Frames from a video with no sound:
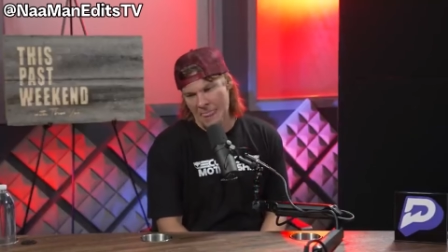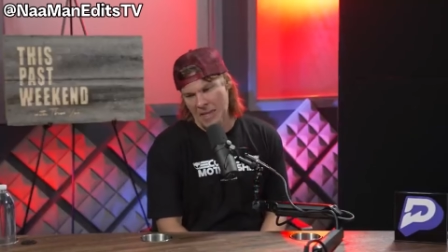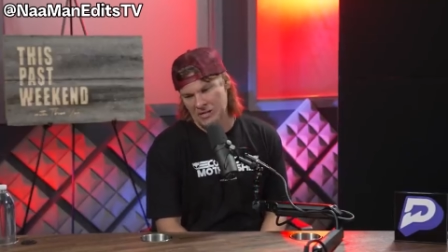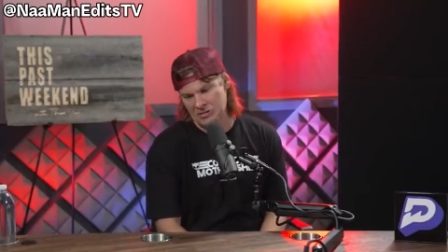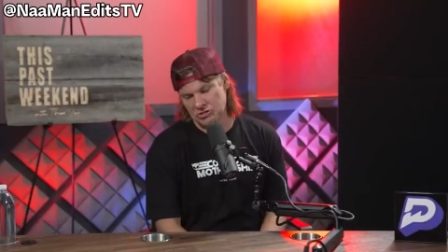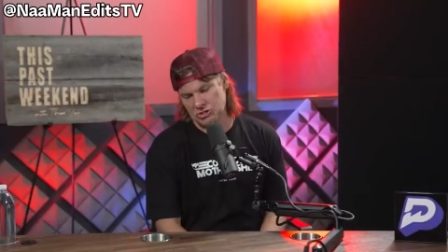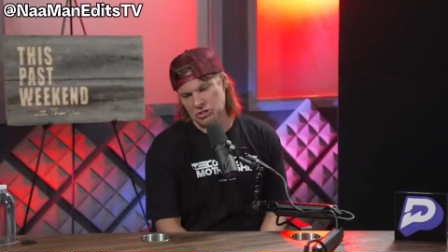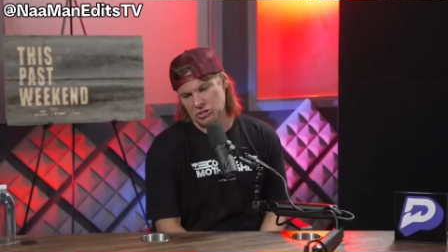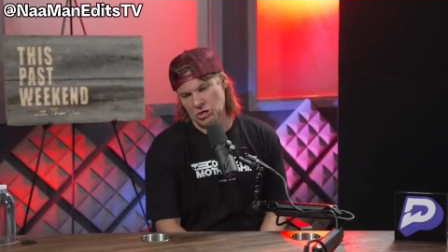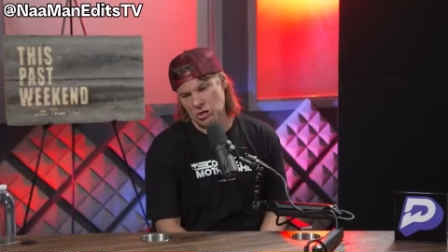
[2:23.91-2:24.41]

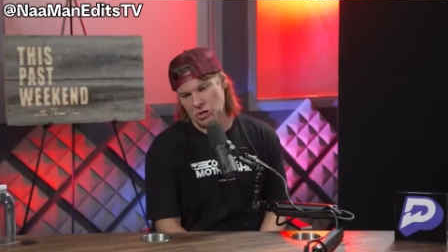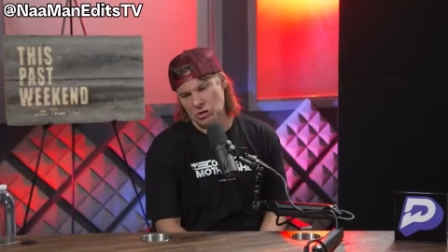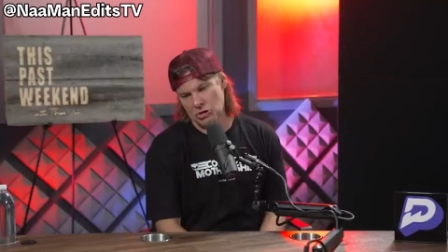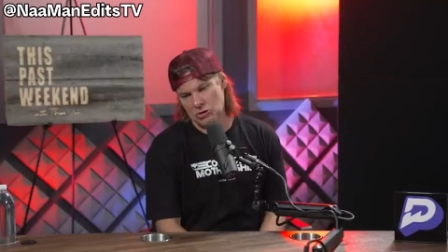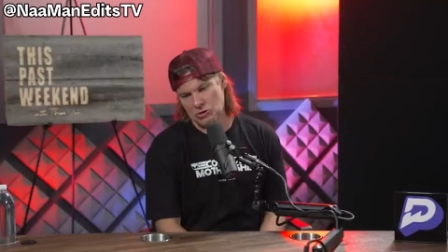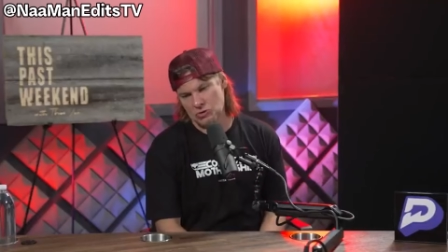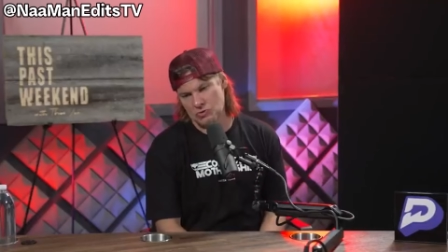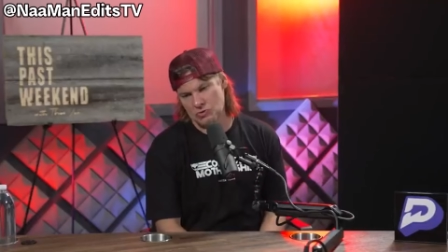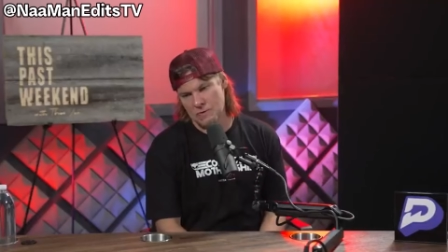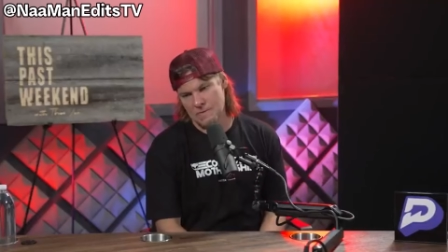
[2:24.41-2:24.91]
And
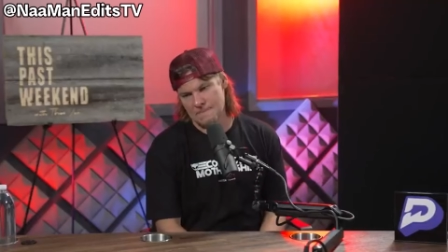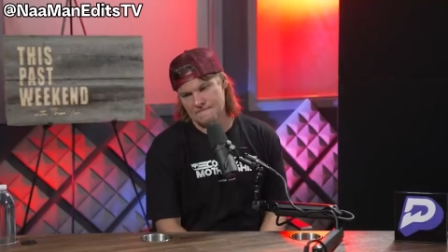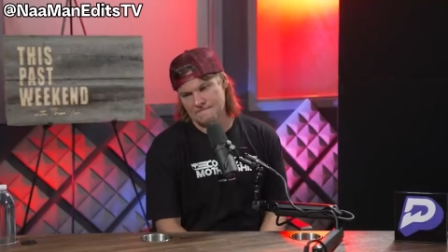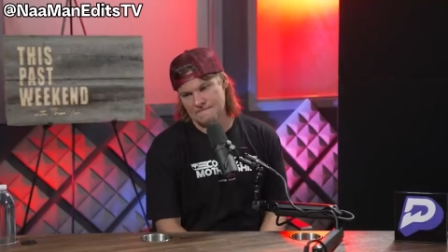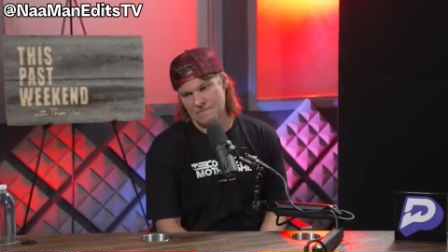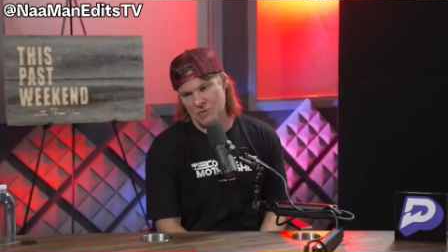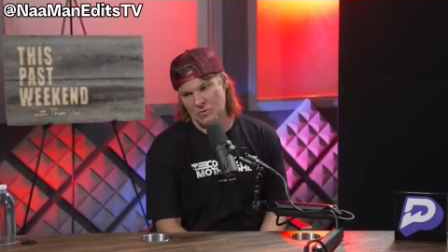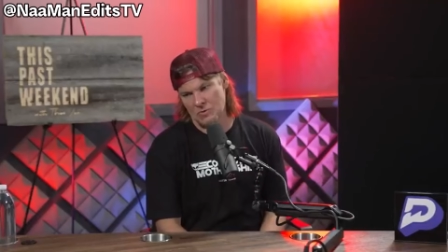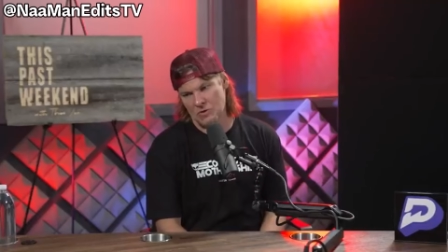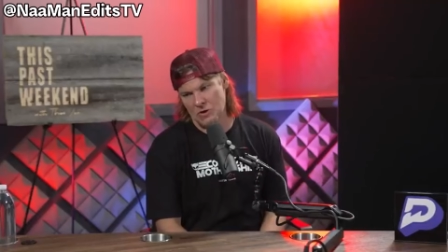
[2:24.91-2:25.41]
so
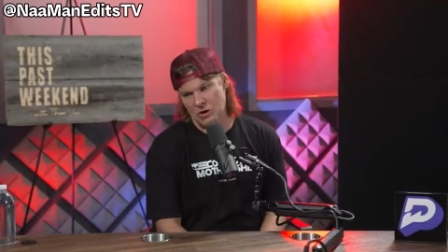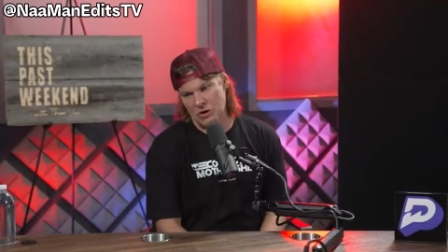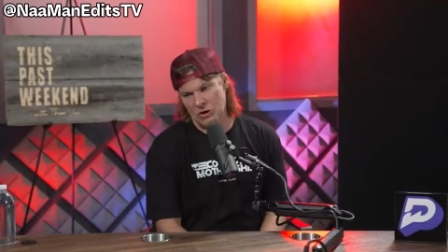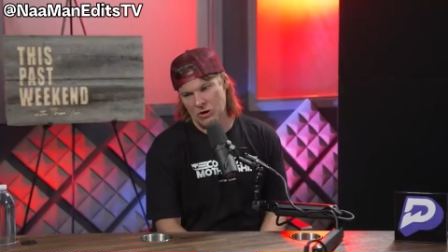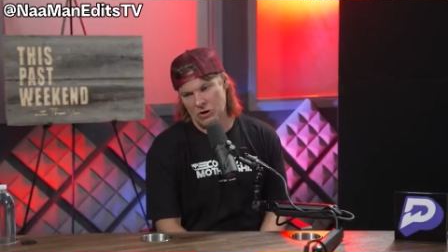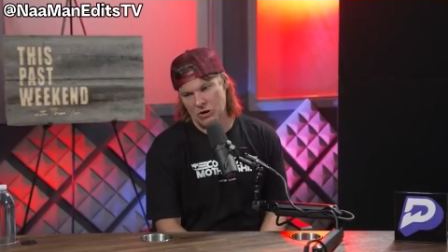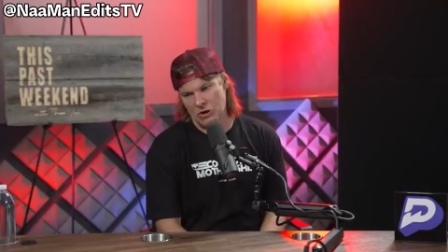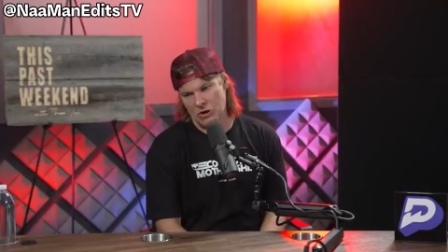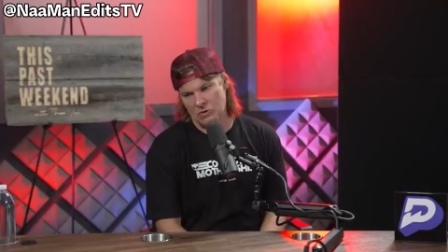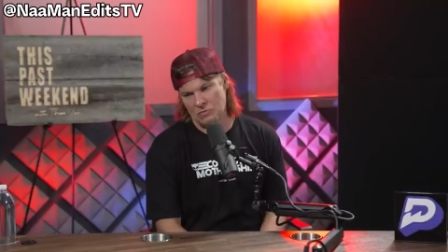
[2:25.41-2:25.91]

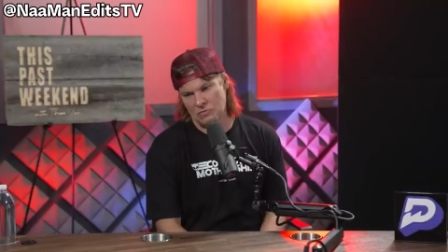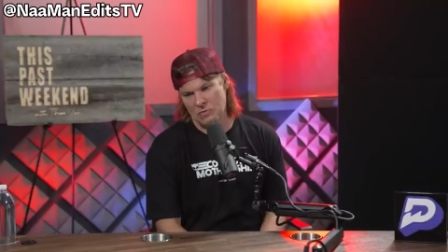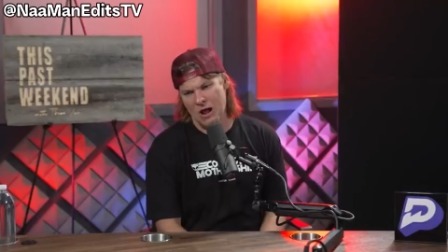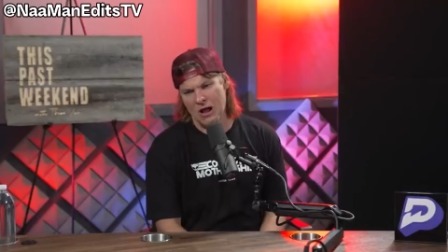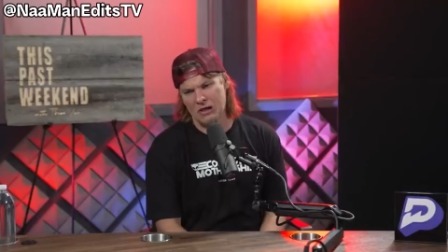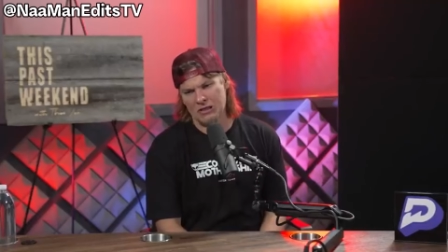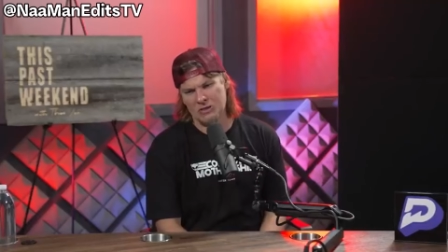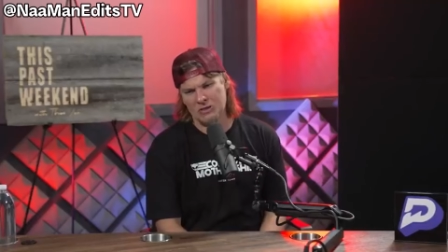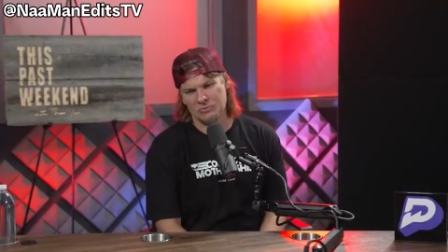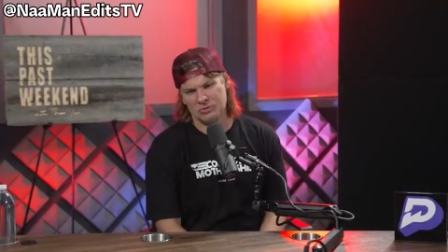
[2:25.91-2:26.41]
uh,
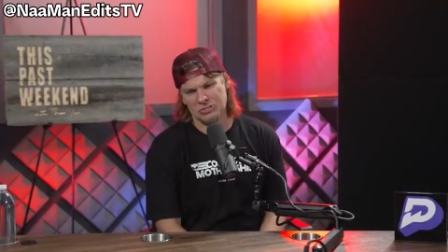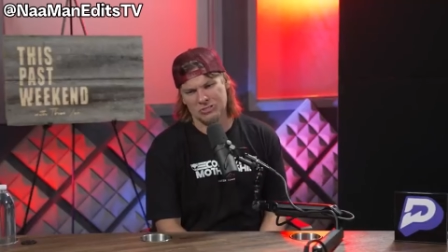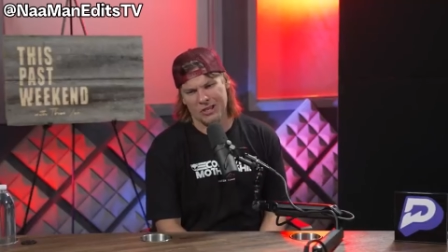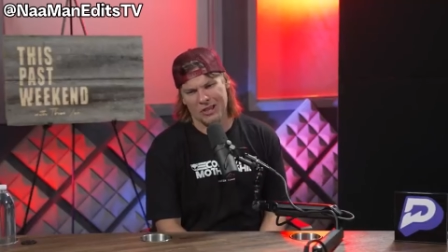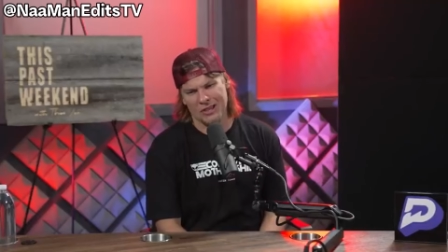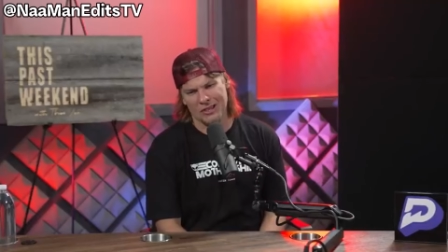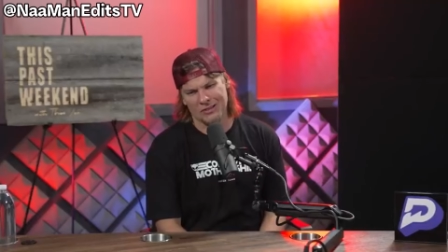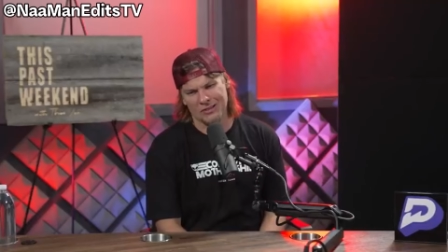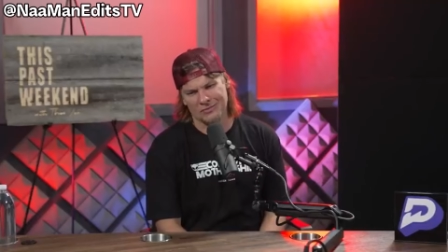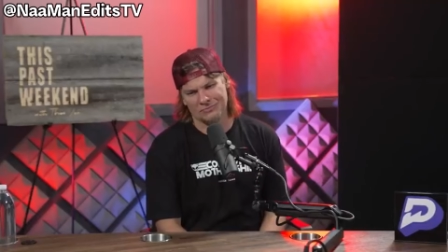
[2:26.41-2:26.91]
Rocky was
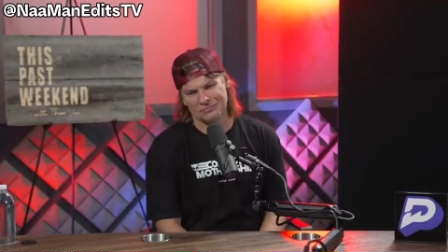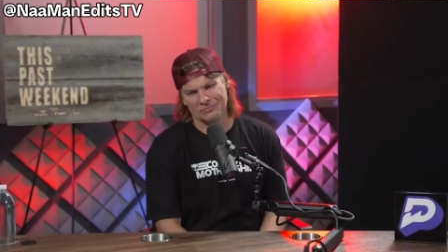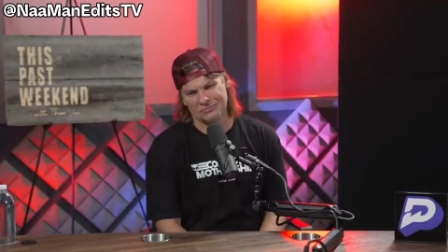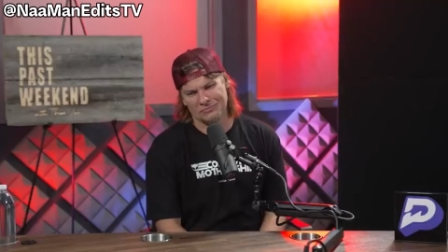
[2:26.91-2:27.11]
like,